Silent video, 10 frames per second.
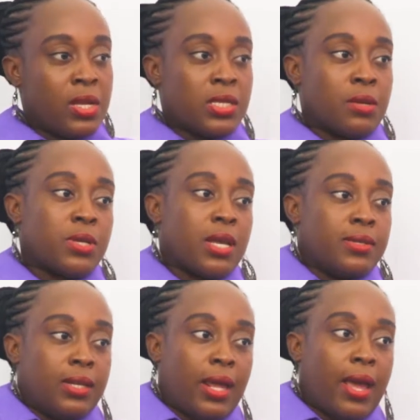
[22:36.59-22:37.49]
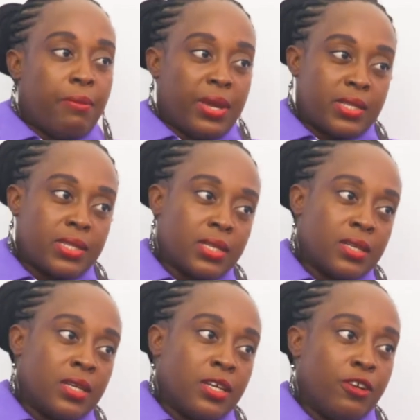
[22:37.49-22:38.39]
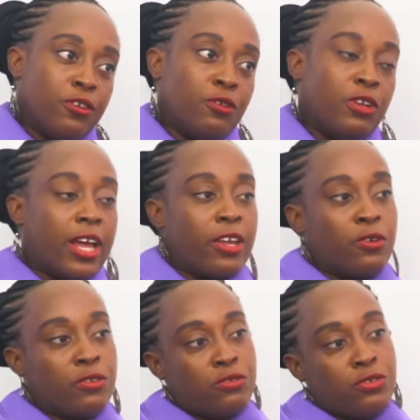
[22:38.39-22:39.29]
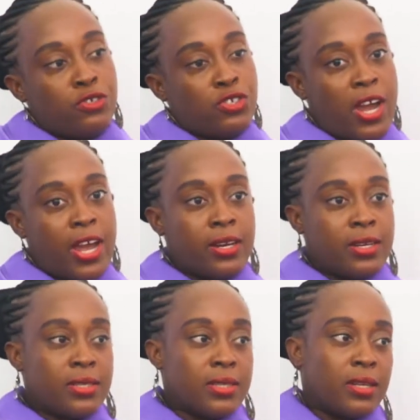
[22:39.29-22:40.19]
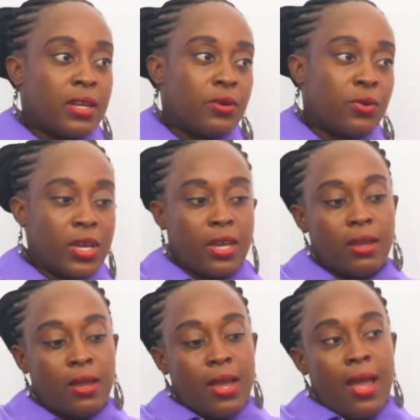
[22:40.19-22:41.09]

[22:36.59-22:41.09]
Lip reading: sometimes delay a bit, you know, like you try and then say that, okay,